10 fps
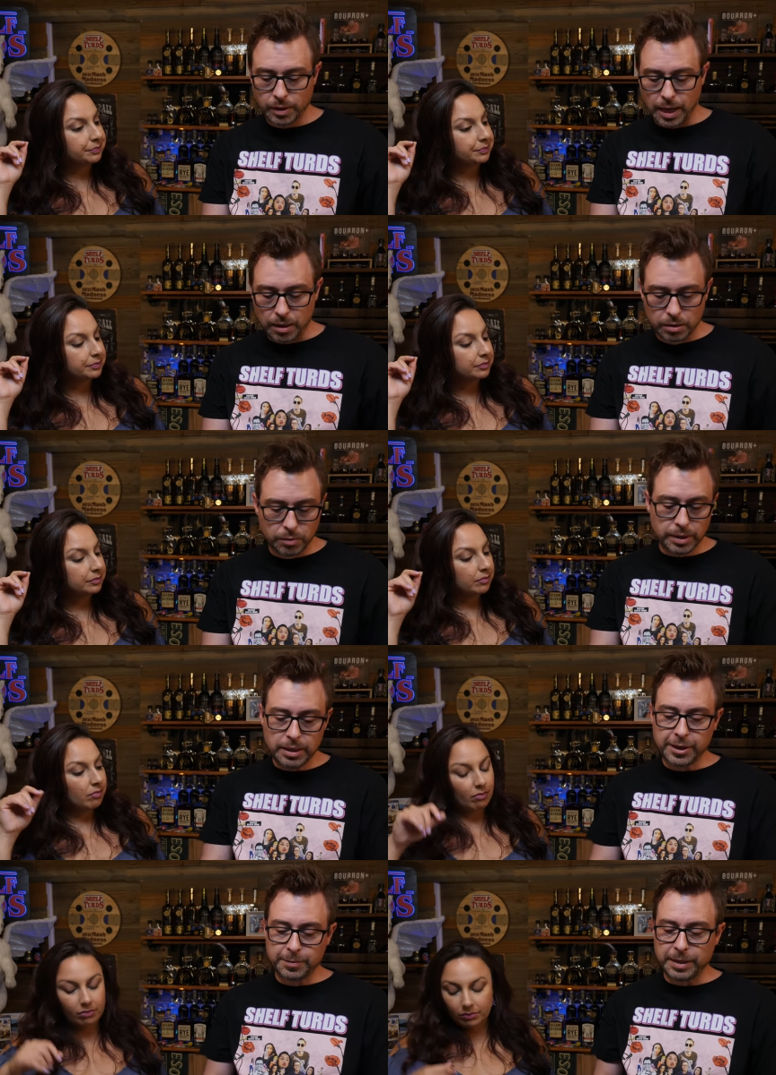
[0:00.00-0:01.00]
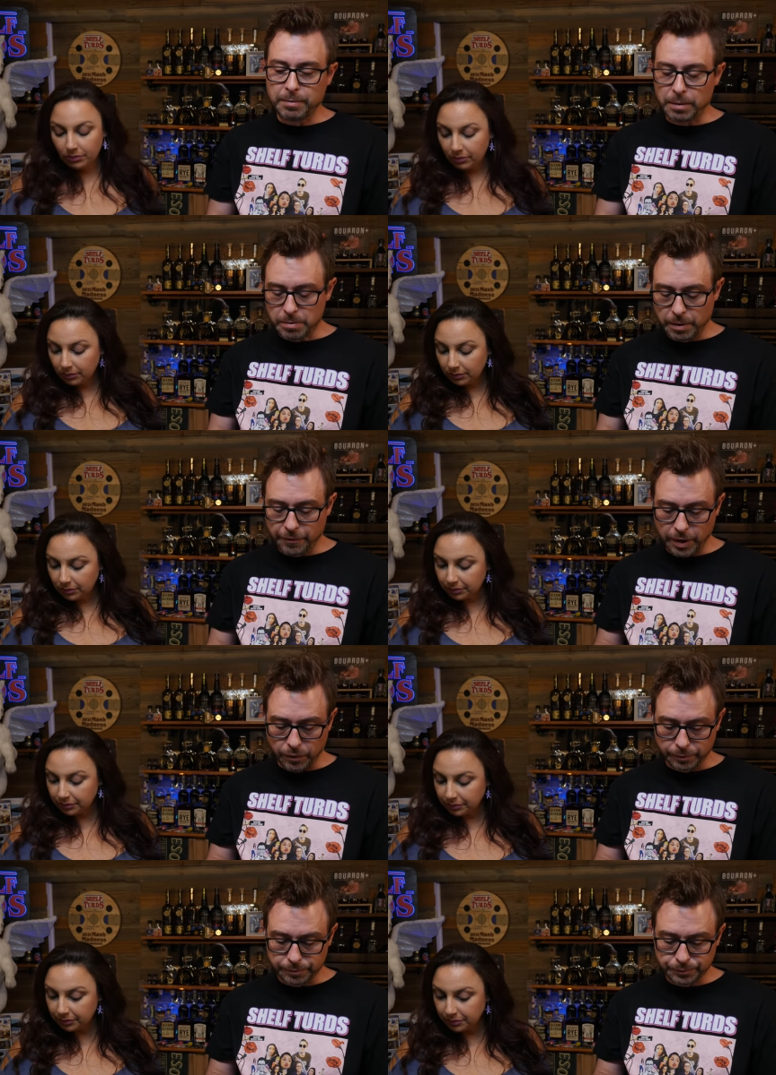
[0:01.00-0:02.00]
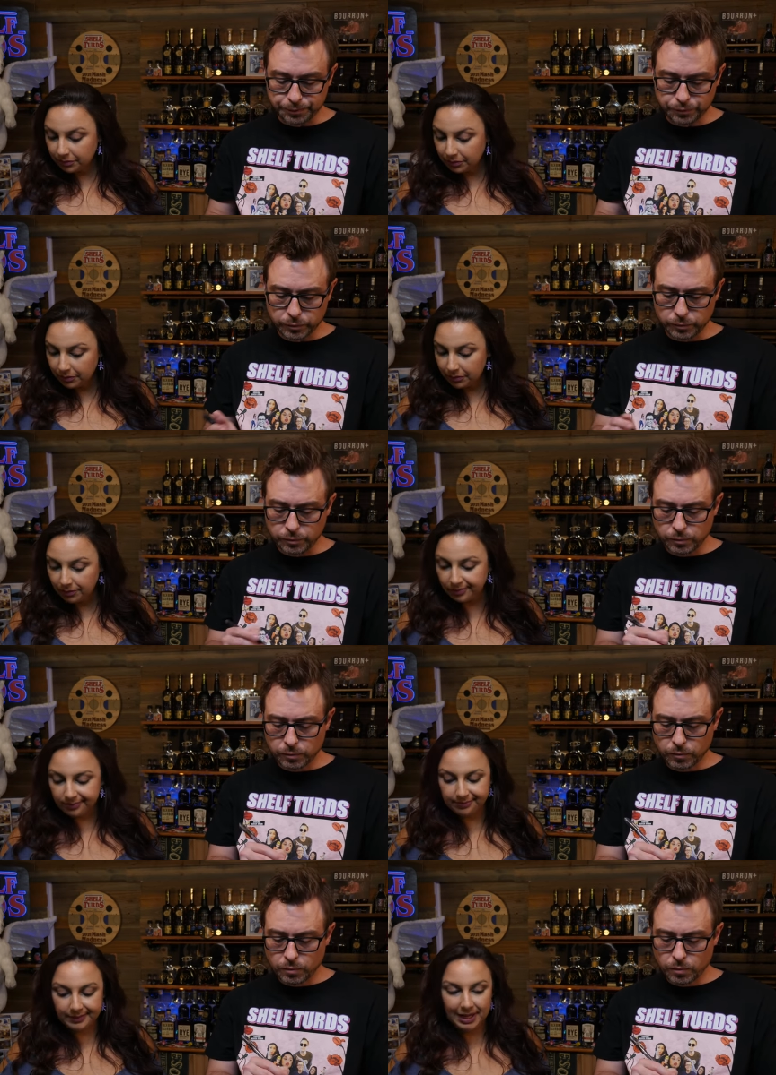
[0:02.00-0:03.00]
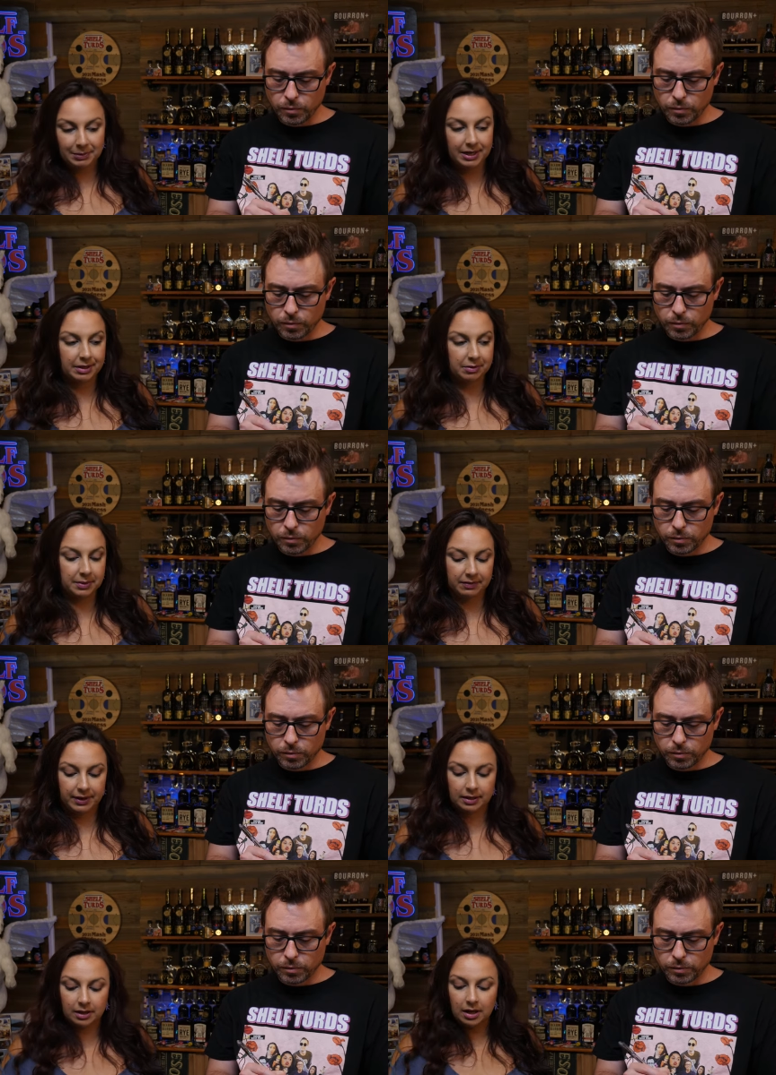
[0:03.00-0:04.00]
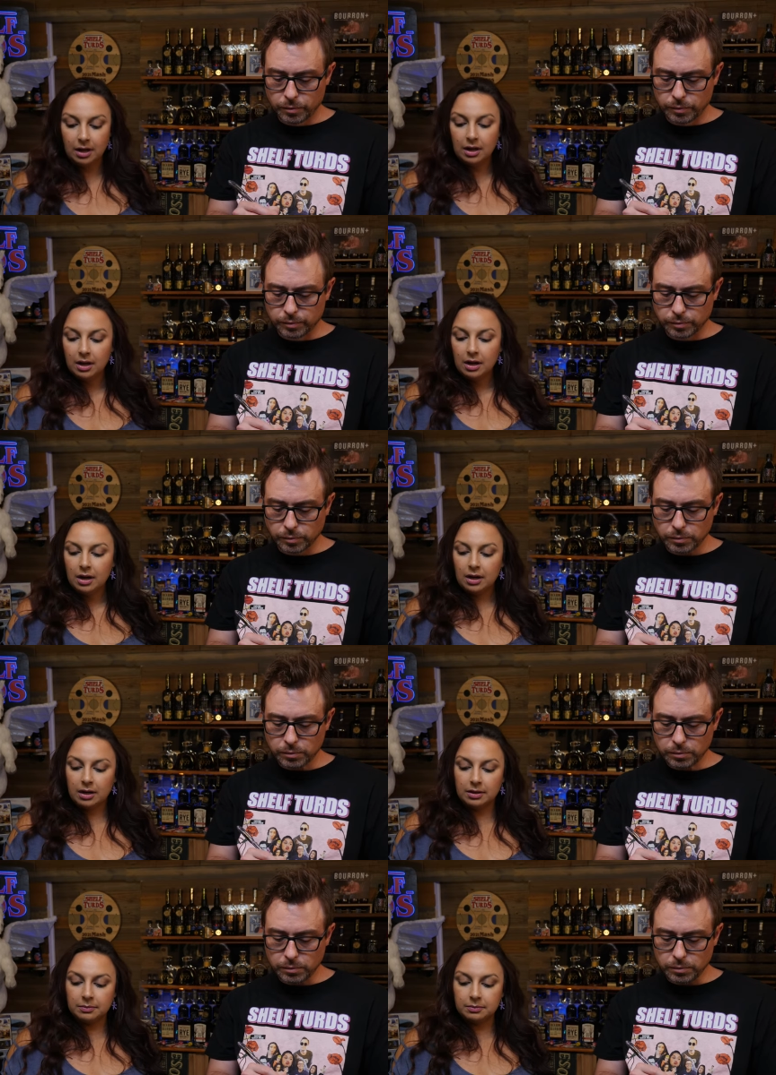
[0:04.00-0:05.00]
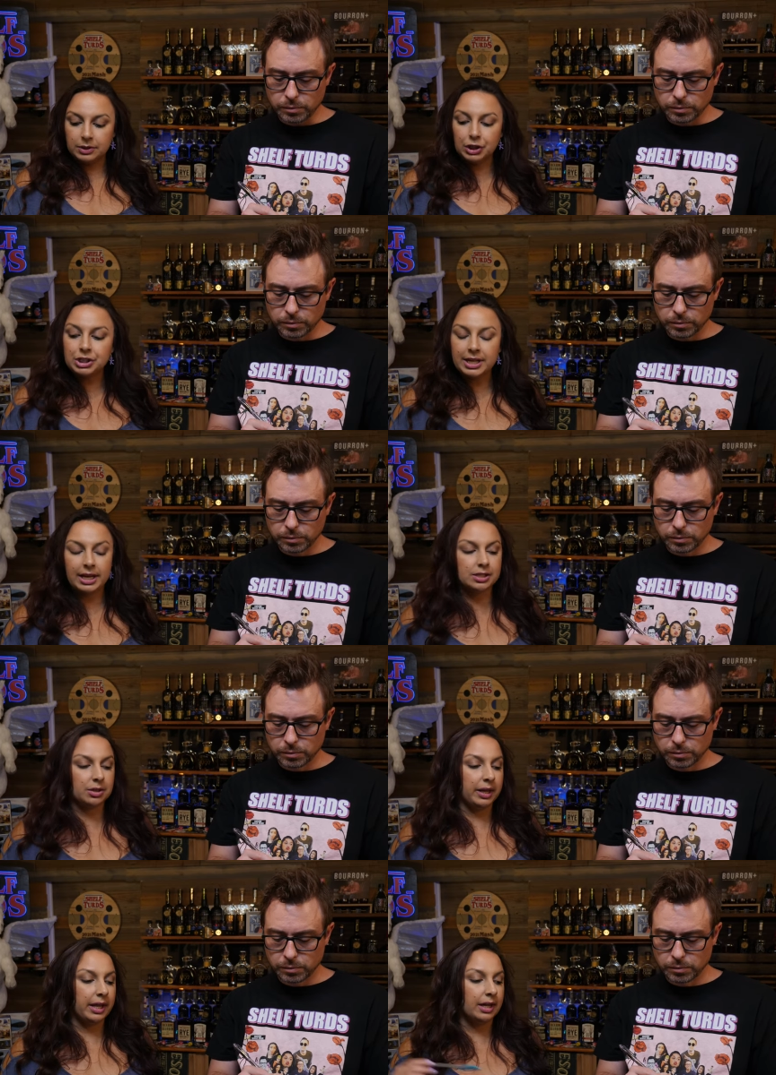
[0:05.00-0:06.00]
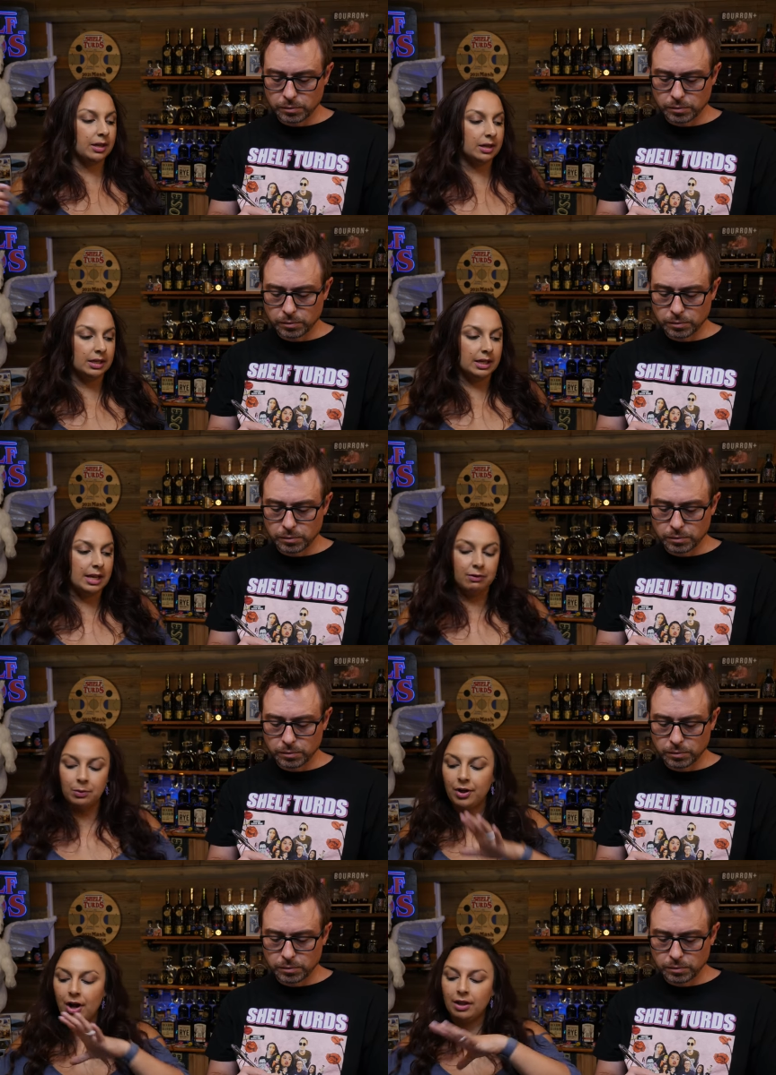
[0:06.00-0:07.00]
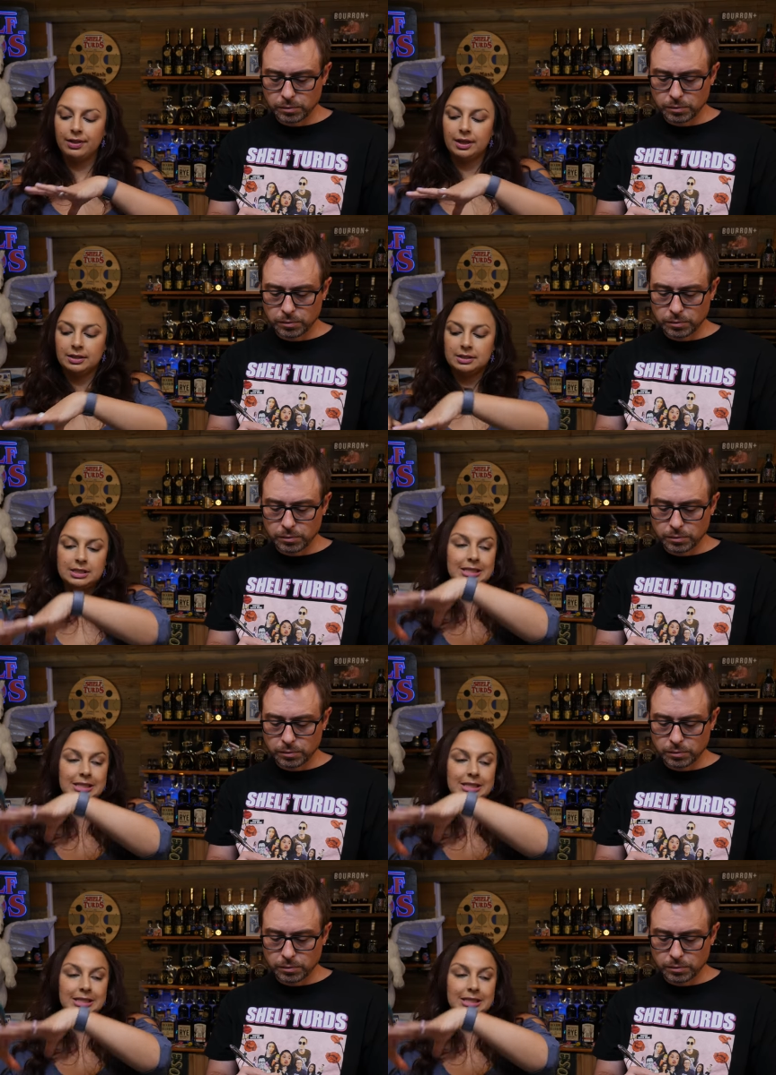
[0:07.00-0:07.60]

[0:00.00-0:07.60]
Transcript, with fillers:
Speaker 1: I don't know what E is, but that might be my favorite.
Speaker 2: Mm, I'm not a big fan. Um, you're saying, so like, even with all the